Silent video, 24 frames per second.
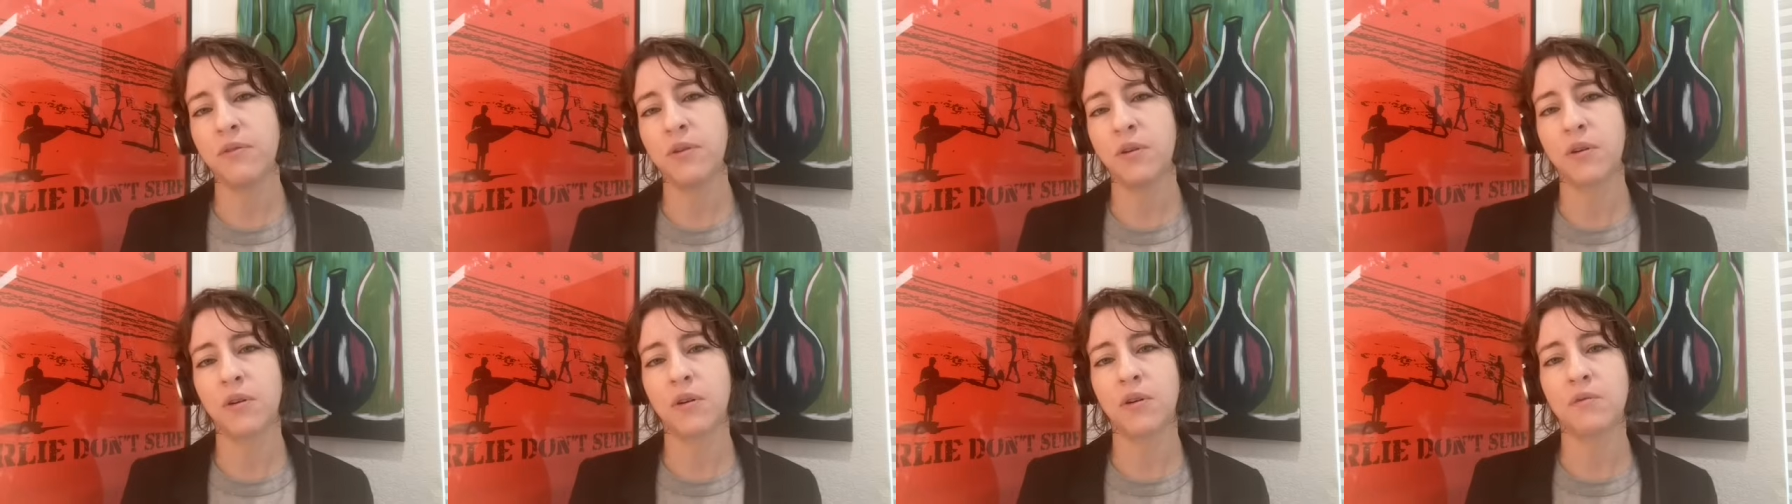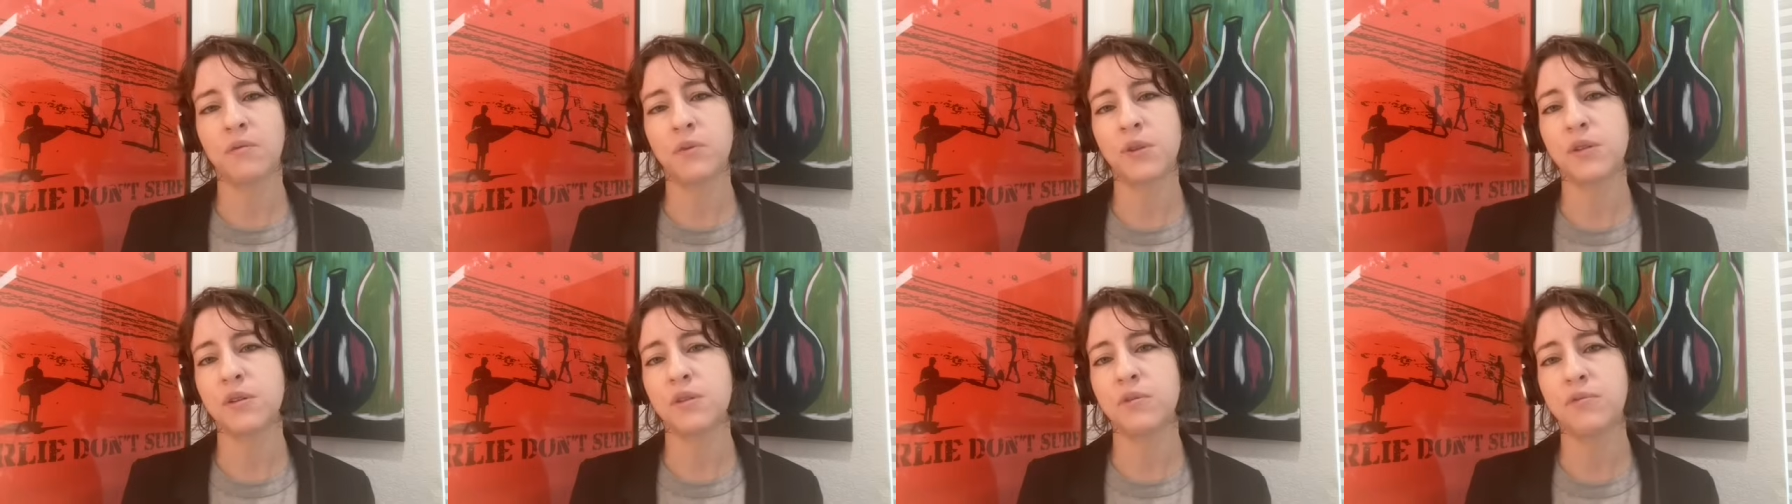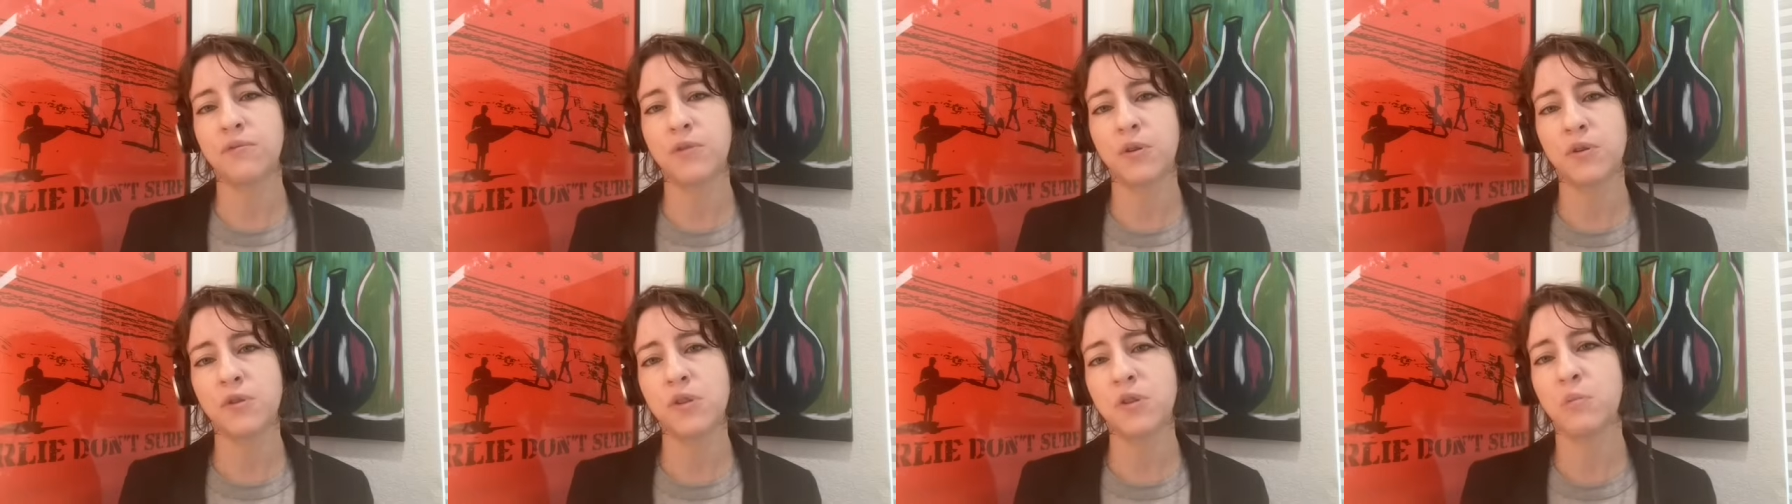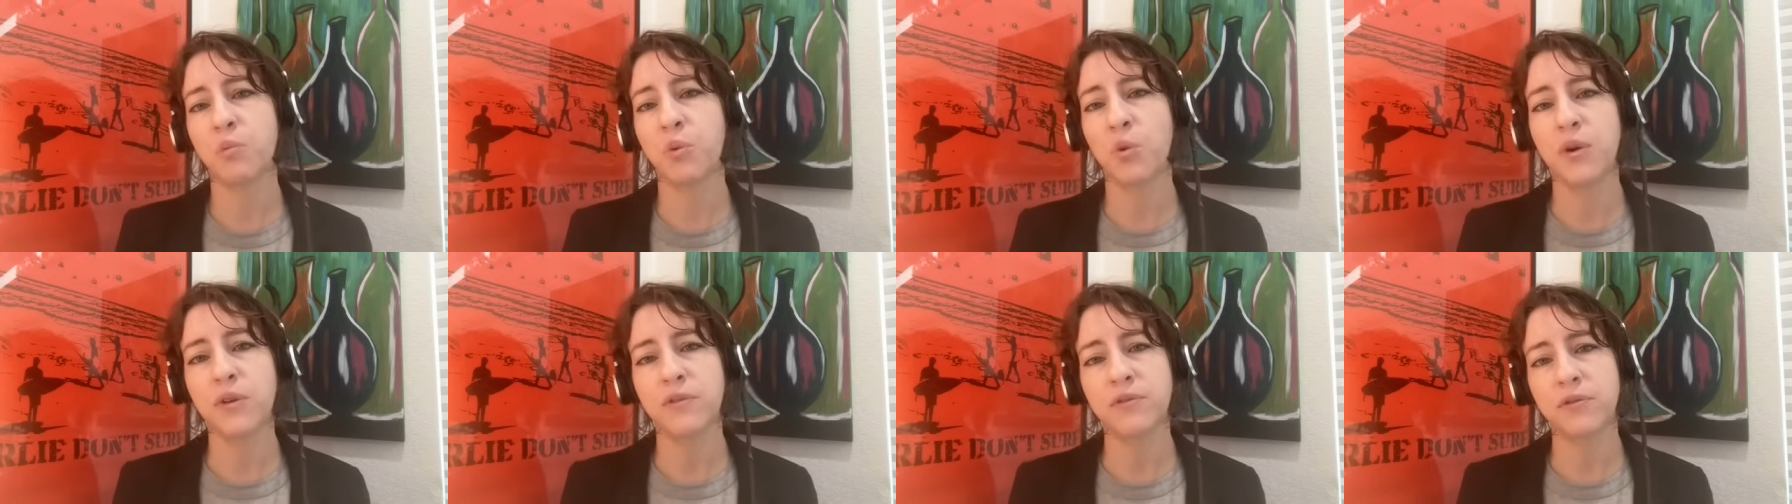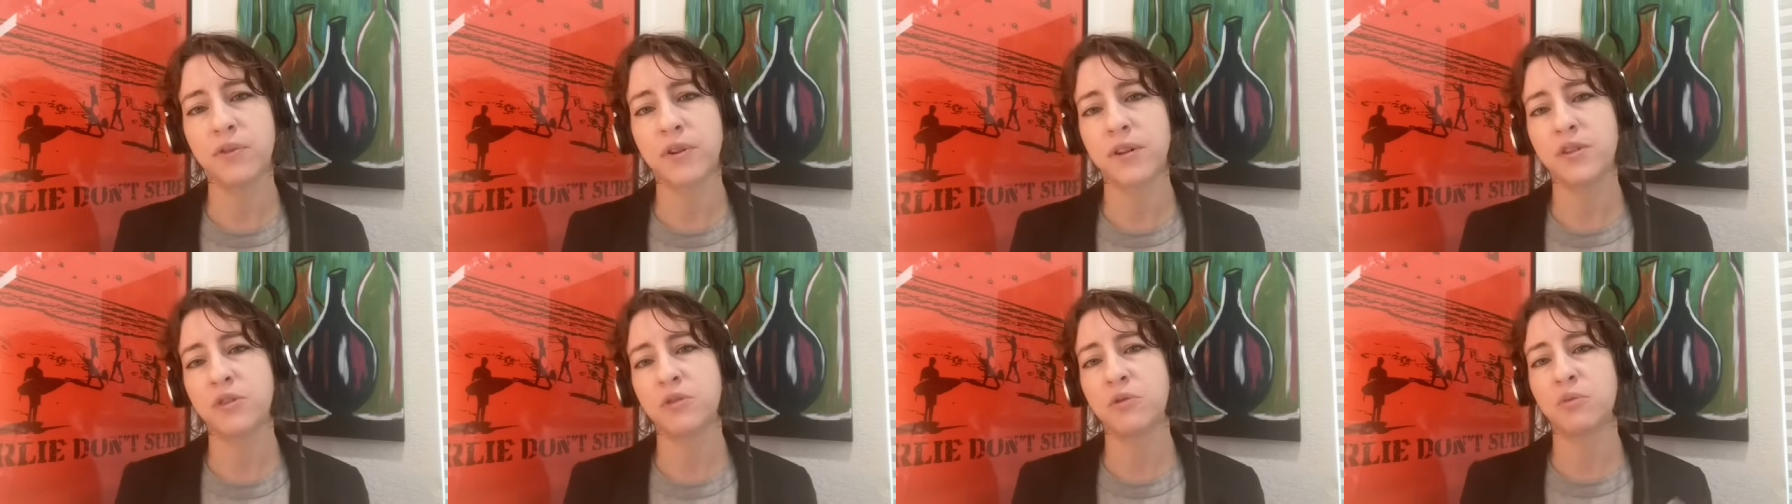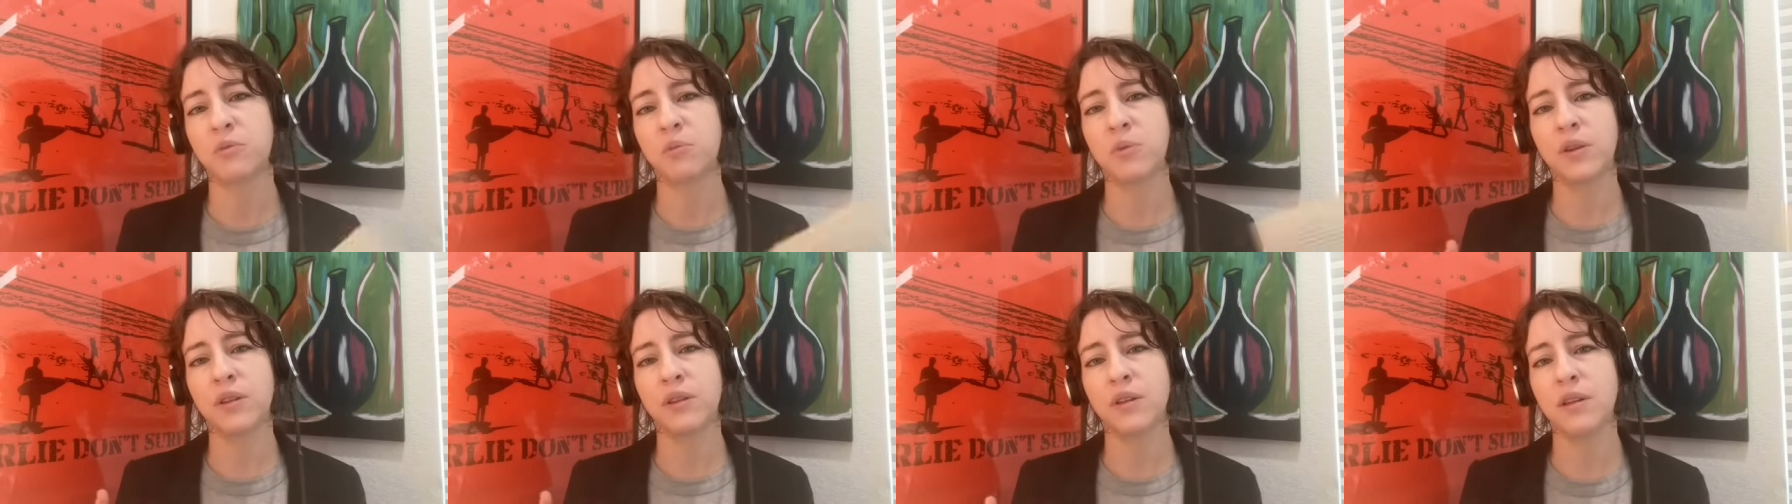her was the first boyfriend to
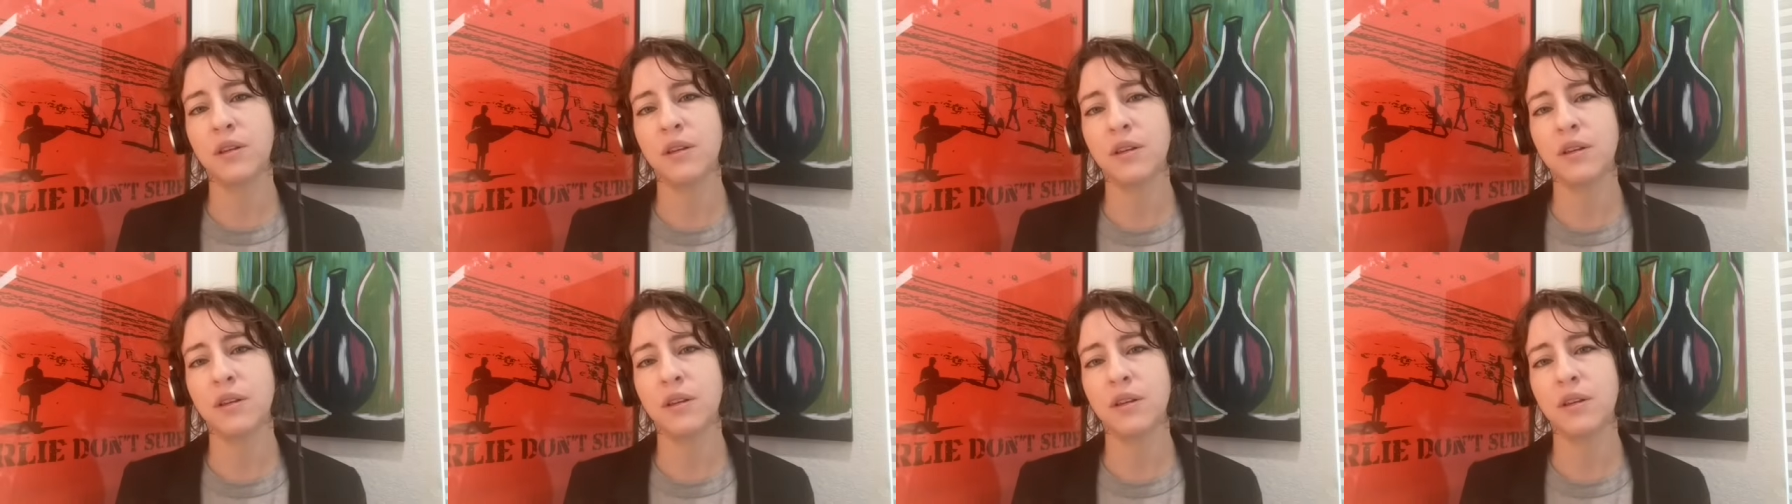really